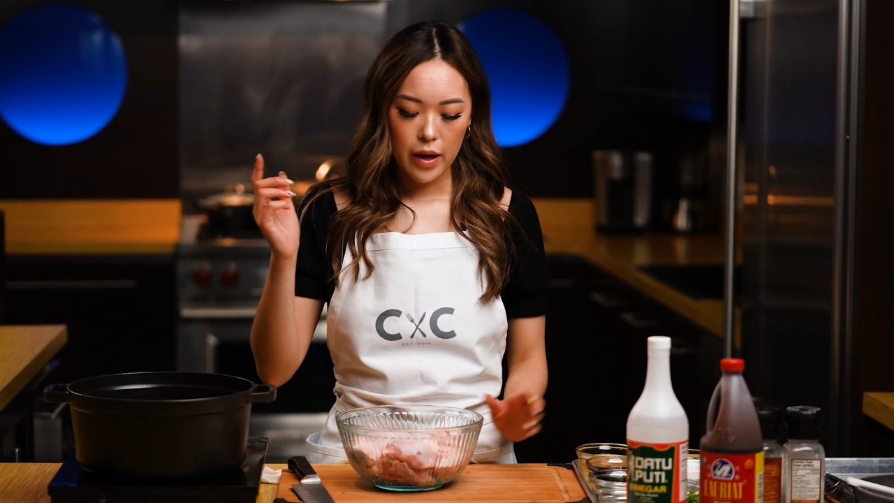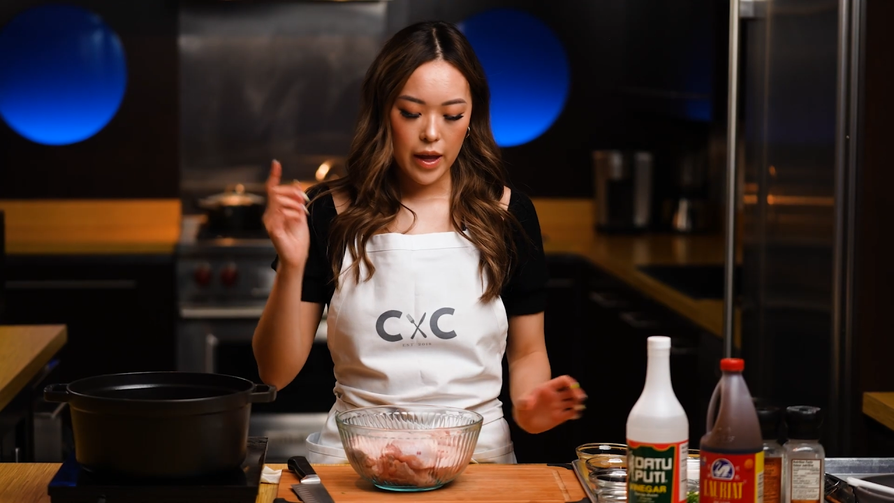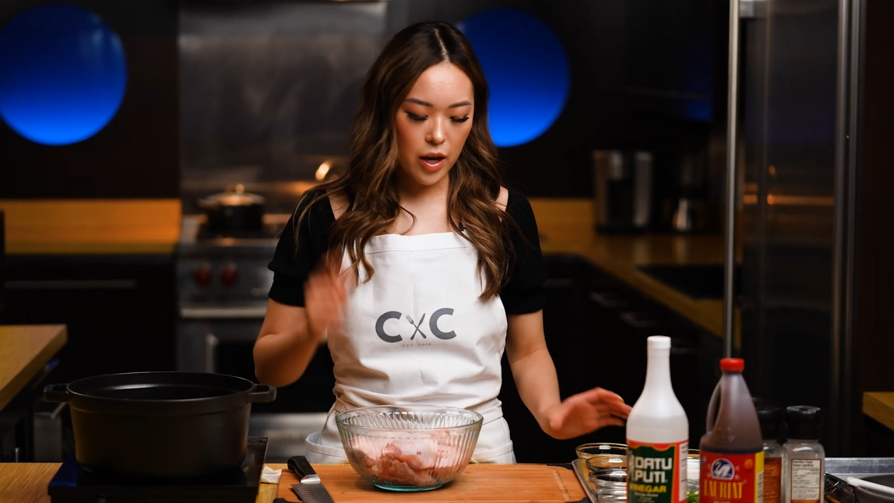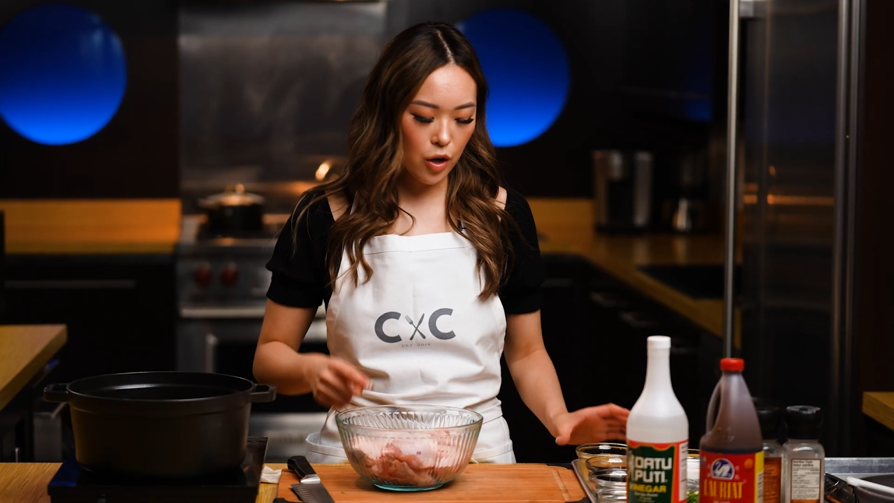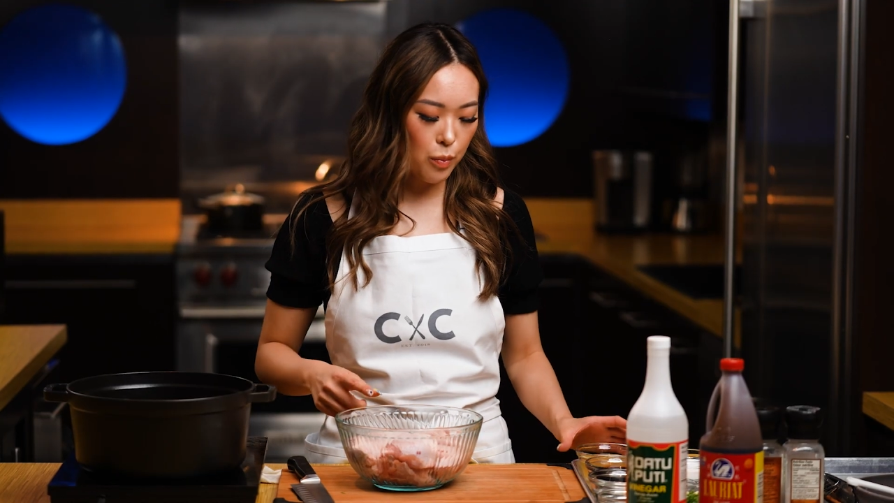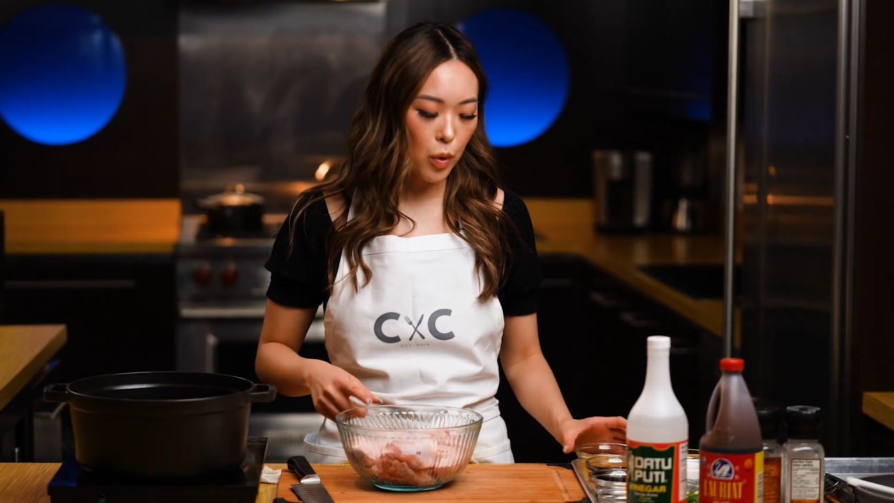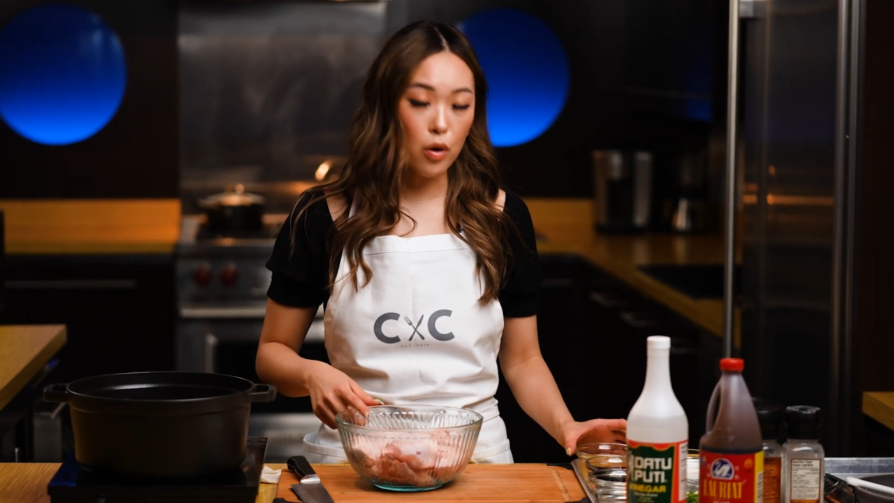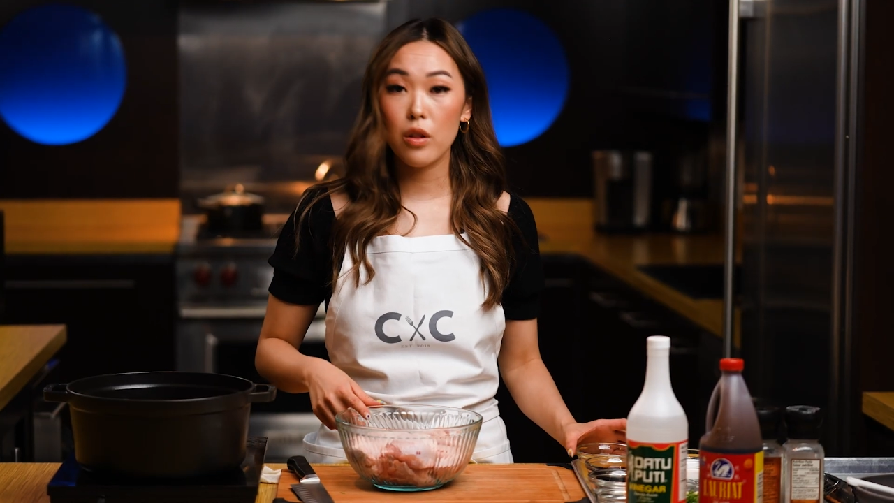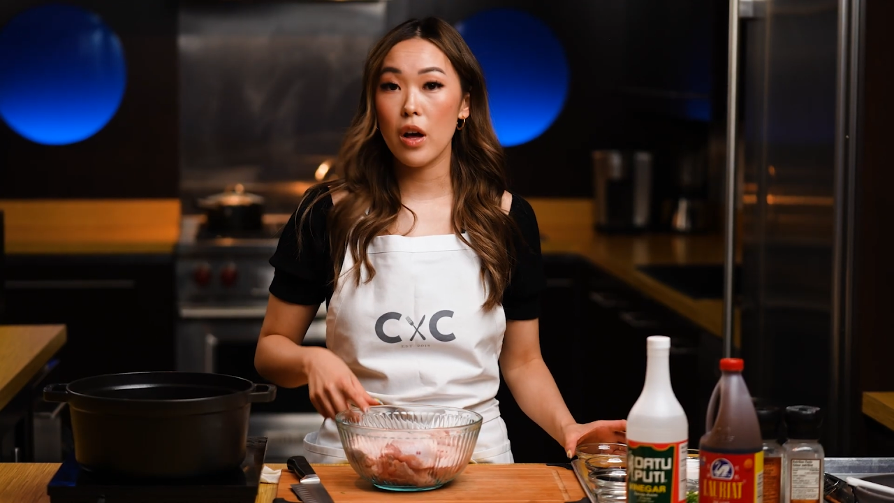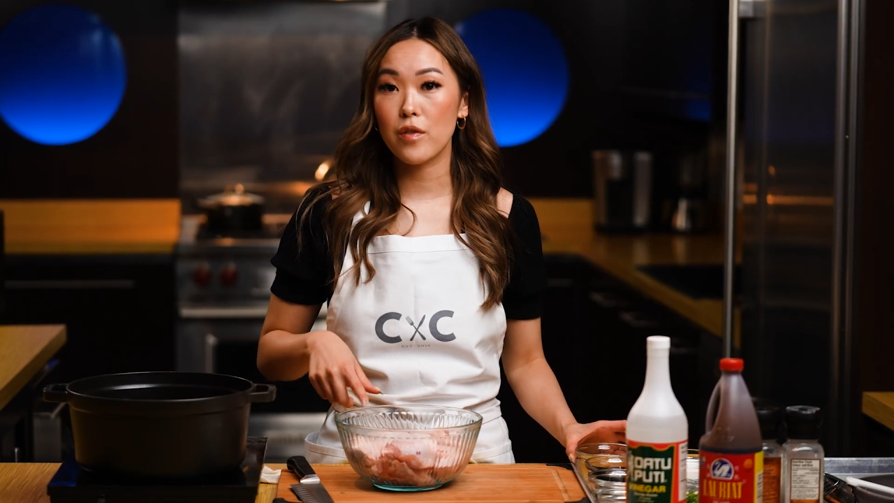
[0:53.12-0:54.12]
In our
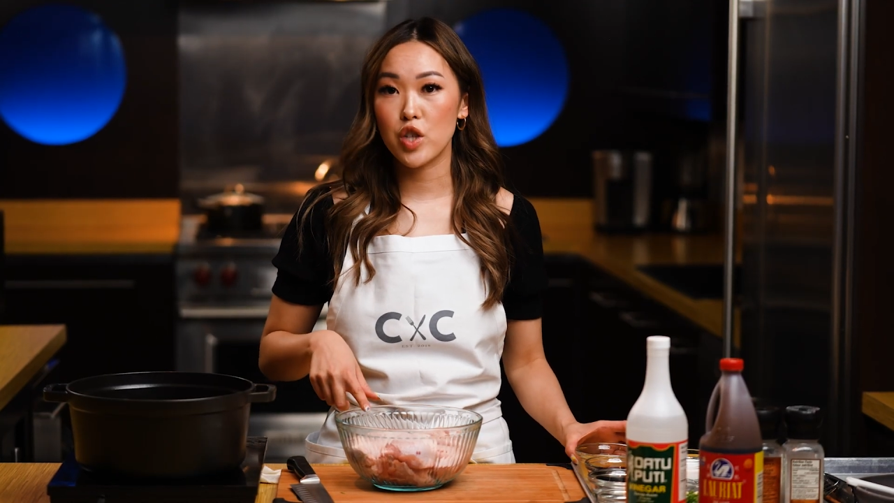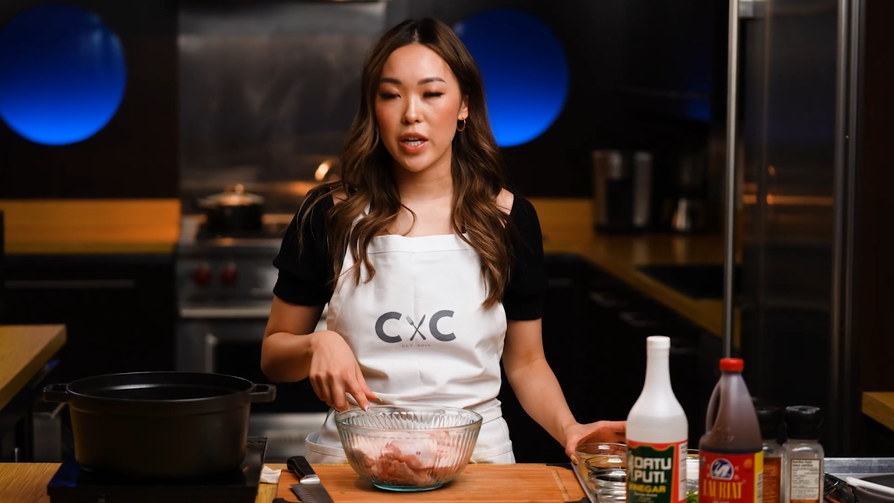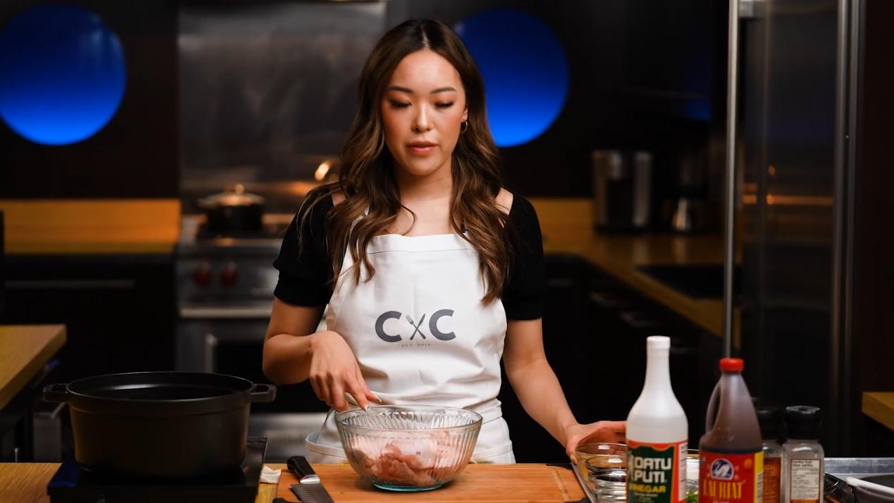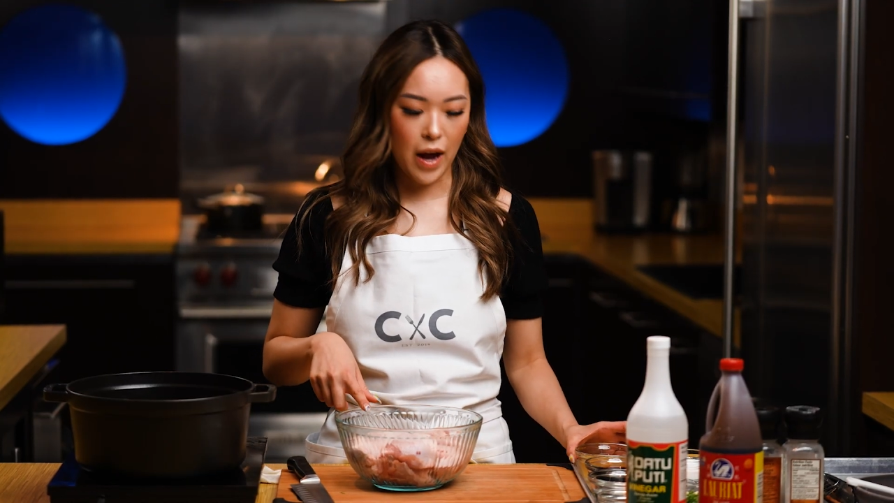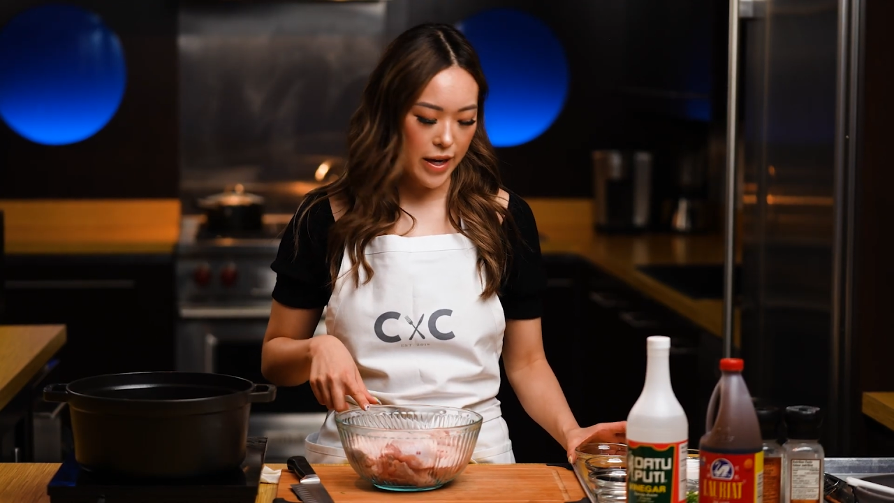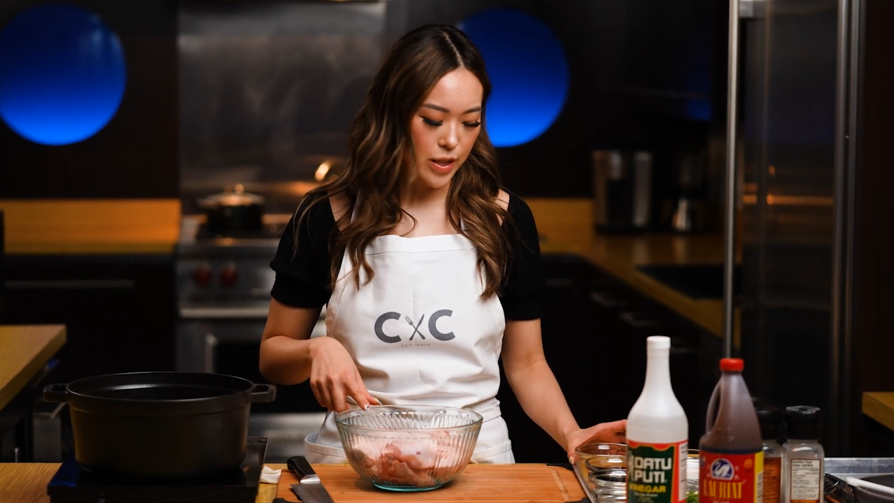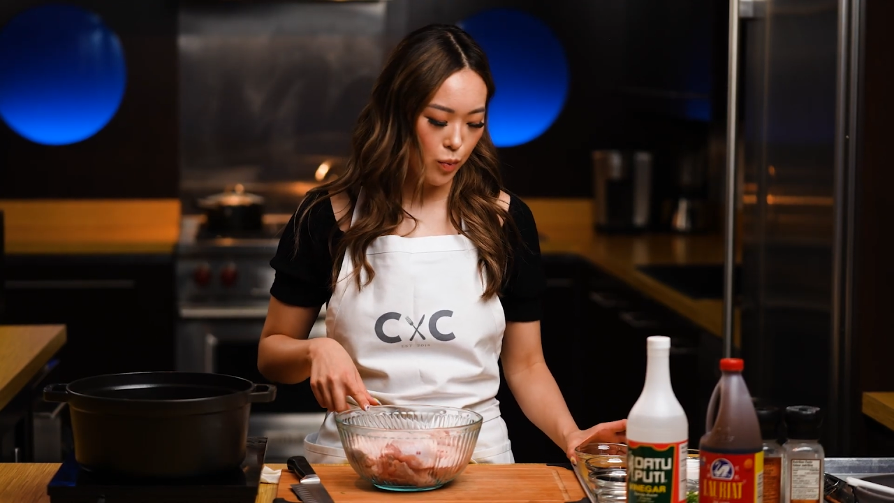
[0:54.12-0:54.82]
bowl of chicken thighs,